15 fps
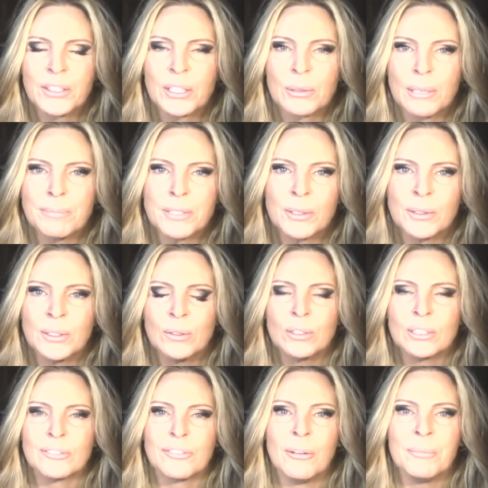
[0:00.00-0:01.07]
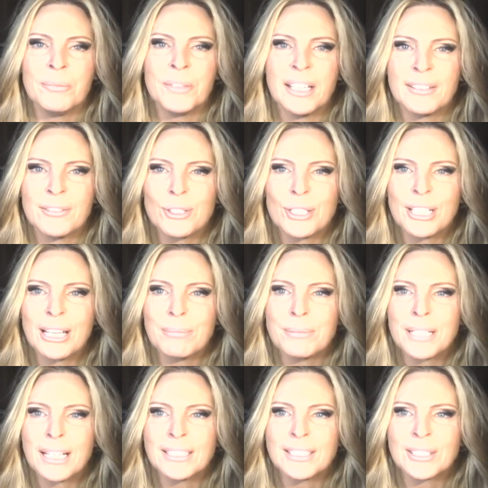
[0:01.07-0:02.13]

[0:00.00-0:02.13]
the crypto news from the energy updates.